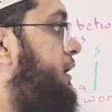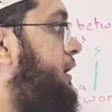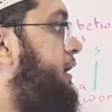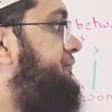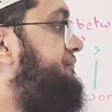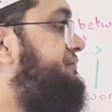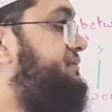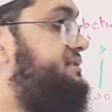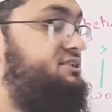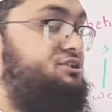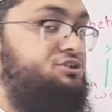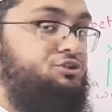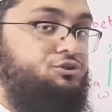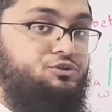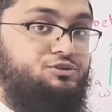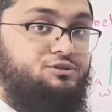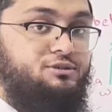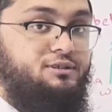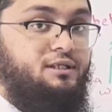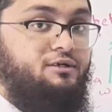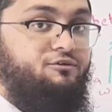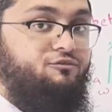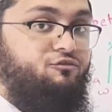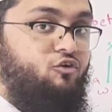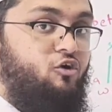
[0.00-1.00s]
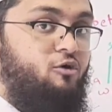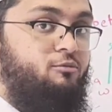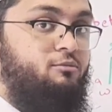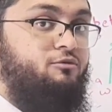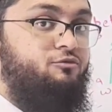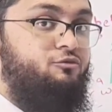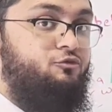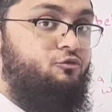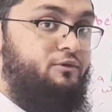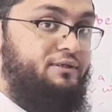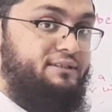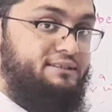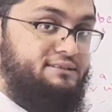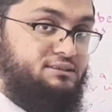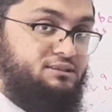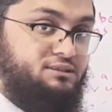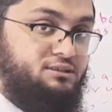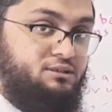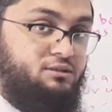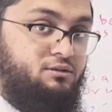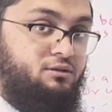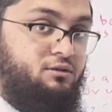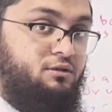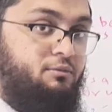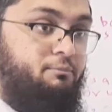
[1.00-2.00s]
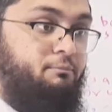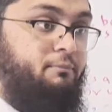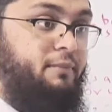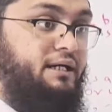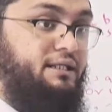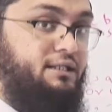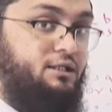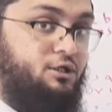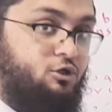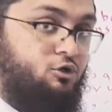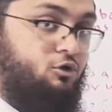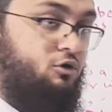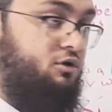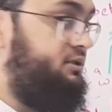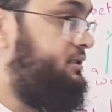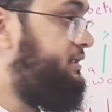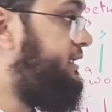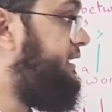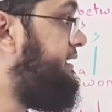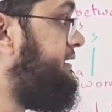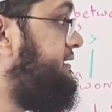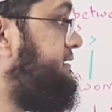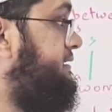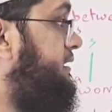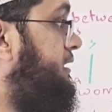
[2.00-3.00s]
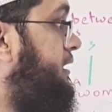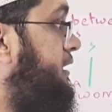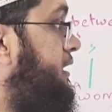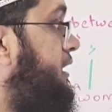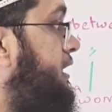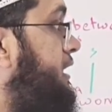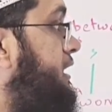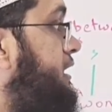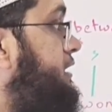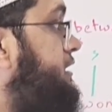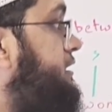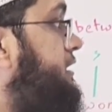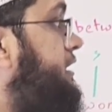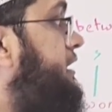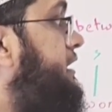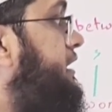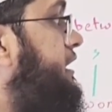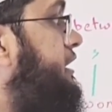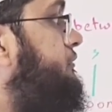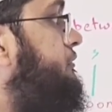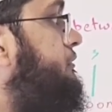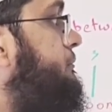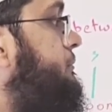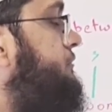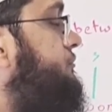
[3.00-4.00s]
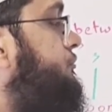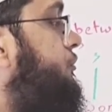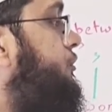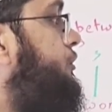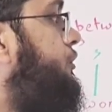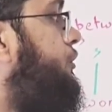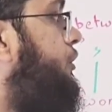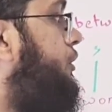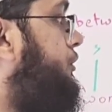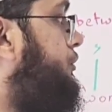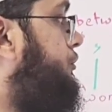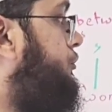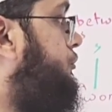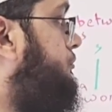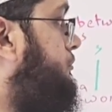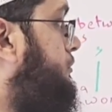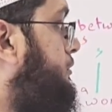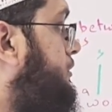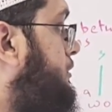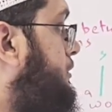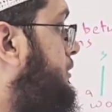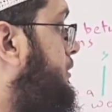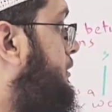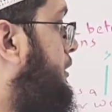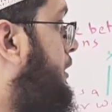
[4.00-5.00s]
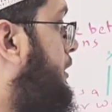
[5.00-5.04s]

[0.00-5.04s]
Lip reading: if it's used in the form of question by the context, then it will be for non-human.